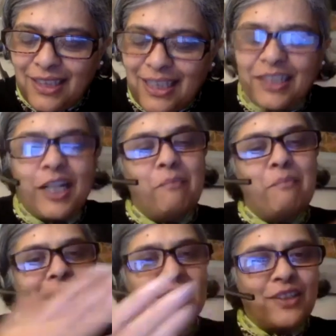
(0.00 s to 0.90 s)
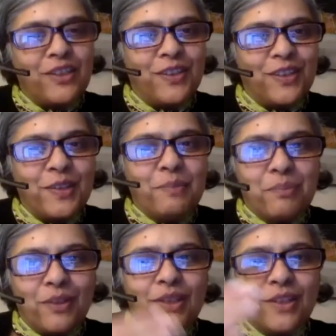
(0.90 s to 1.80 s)
I come back to this
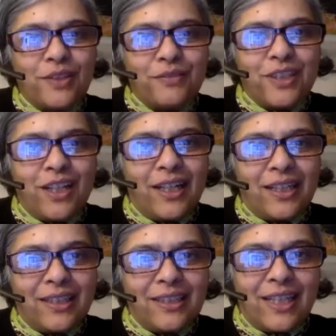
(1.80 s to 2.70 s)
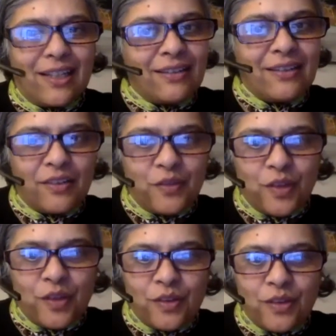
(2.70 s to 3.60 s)
process of dying and death.
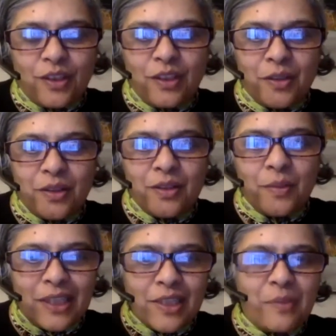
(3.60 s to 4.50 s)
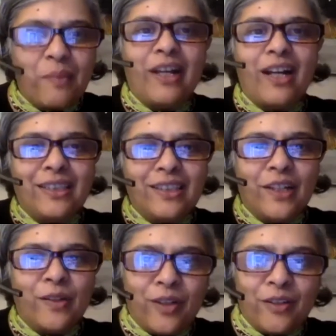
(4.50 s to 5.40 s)
The quickest way I
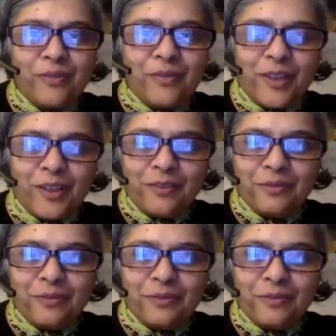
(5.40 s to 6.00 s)
know of